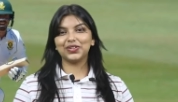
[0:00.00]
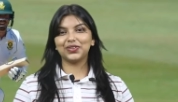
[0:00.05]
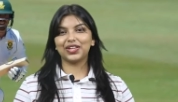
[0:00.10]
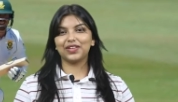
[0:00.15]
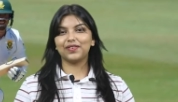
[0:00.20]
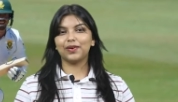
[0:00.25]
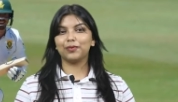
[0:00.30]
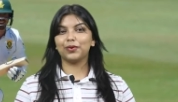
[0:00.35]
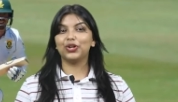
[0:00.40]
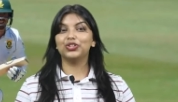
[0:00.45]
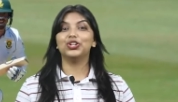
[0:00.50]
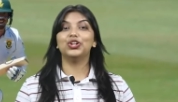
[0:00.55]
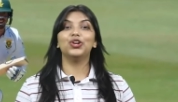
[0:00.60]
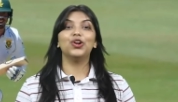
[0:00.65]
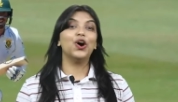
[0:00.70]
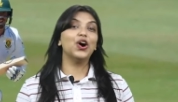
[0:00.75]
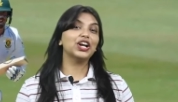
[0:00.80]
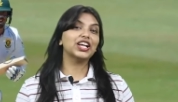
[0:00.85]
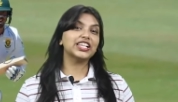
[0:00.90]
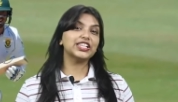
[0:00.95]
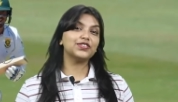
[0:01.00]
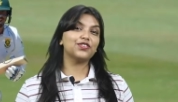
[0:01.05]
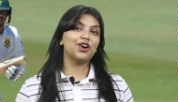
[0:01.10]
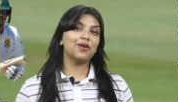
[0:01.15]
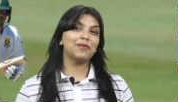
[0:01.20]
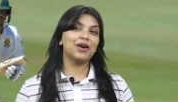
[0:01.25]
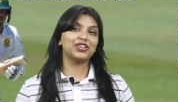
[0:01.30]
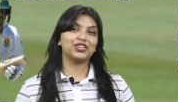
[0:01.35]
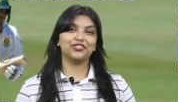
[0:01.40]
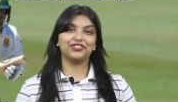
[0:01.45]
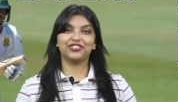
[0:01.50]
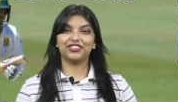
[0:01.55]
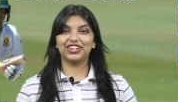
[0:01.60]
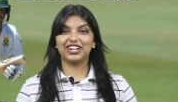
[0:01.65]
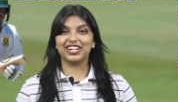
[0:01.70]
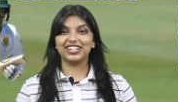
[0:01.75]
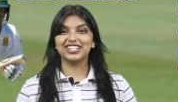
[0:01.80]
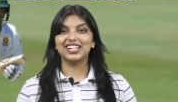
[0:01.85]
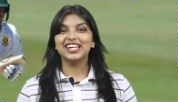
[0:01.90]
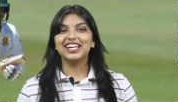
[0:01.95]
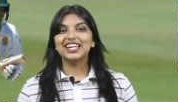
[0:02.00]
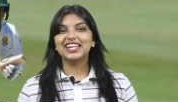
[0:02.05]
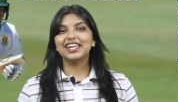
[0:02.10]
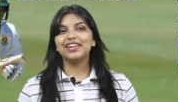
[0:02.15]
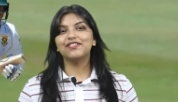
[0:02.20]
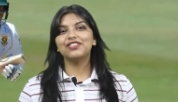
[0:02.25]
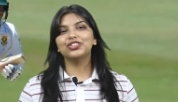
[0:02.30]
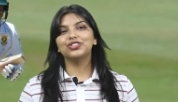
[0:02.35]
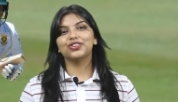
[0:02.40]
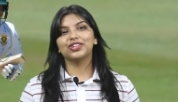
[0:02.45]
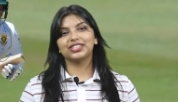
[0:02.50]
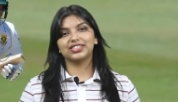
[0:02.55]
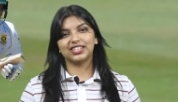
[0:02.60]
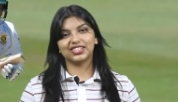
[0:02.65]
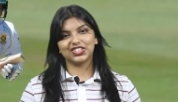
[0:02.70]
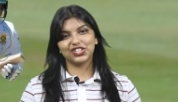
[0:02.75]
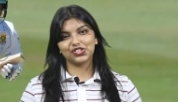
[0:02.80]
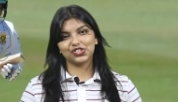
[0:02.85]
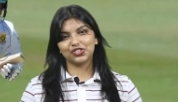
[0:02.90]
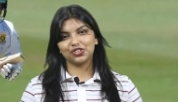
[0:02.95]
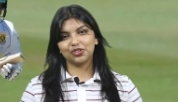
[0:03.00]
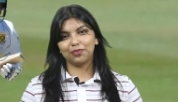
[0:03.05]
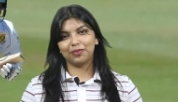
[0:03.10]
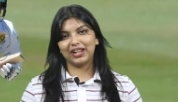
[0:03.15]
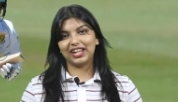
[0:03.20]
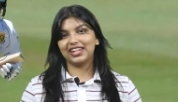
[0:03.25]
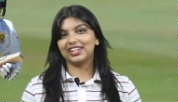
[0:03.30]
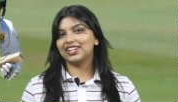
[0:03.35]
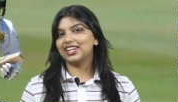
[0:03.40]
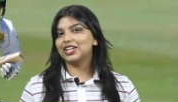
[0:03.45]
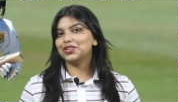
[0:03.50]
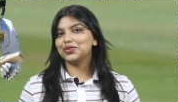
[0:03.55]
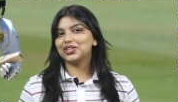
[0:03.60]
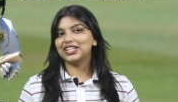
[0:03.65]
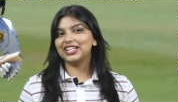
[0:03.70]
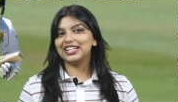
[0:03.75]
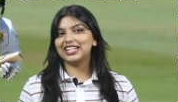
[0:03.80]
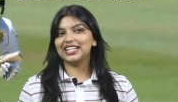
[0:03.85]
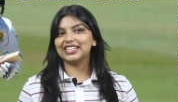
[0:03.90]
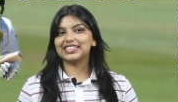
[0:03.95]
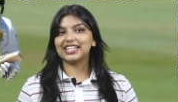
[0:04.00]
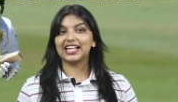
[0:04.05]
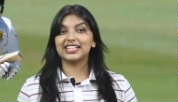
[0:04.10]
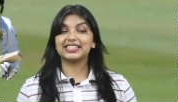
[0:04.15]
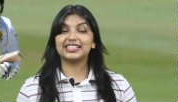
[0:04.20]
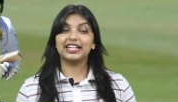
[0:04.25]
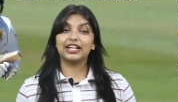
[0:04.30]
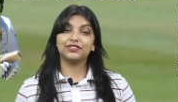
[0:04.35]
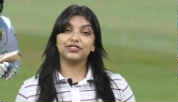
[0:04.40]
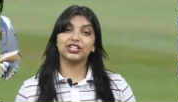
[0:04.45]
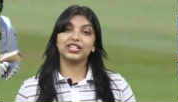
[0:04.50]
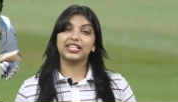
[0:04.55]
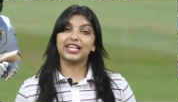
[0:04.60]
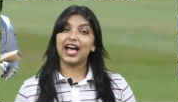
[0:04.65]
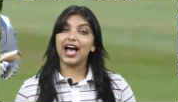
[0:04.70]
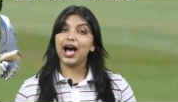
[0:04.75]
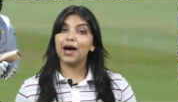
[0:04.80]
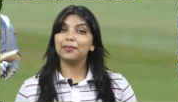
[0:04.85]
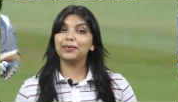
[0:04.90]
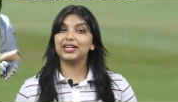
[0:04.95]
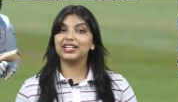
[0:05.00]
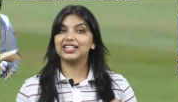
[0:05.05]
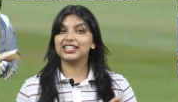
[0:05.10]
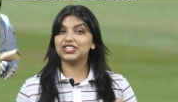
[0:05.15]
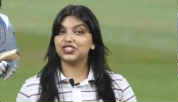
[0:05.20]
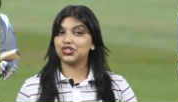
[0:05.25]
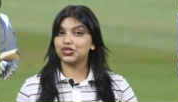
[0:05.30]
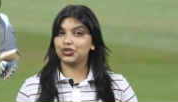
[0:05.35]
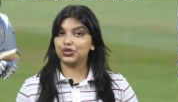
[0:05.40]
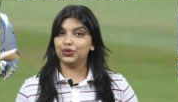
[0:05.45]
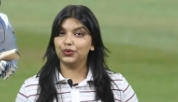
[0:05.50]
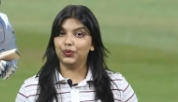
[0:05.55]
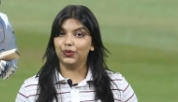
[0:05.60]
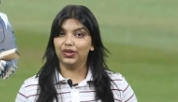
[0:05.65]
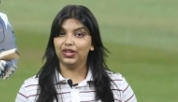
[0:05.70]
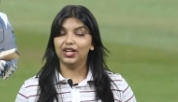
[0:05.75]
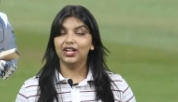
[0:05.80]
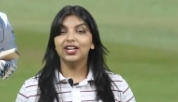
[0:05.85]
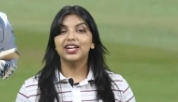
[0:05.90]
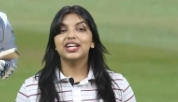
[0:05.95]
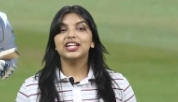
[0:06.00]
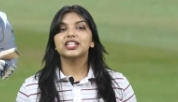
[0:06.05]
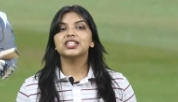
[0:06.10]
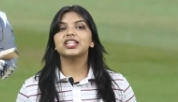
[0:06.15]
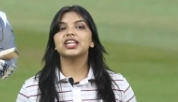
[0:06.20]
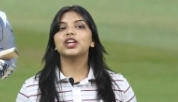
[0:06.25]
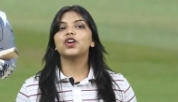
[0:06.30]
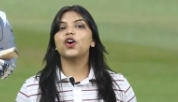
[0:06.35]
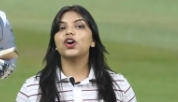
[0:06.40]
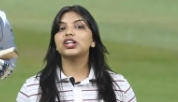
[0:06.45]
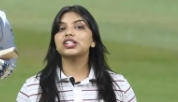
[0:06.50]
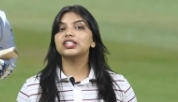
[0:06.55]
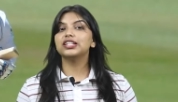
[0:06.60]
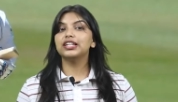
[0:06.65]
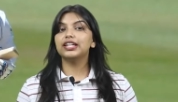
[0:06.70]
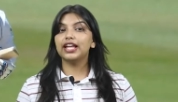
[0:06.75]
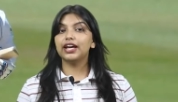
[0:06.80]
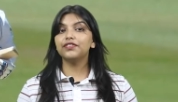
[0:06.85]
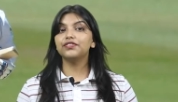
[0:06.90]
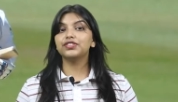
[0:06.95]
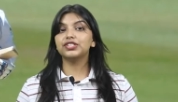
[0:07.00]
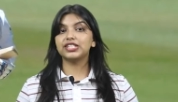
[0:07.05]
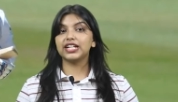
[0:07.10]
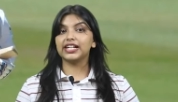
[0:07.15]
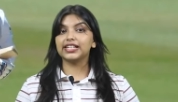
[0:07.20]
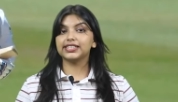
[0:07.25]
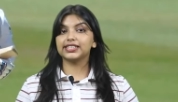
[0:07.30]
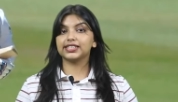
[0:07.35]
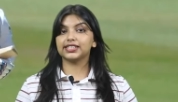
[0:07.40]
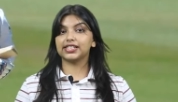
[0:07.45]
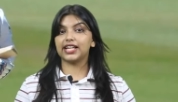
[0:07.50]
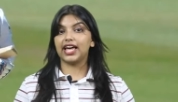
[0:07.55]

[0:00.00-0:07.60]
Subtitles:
to give up on the longest format of cricket, even though his decision to play in T20 leagues has left a gap in his schedule. De Kock left Tests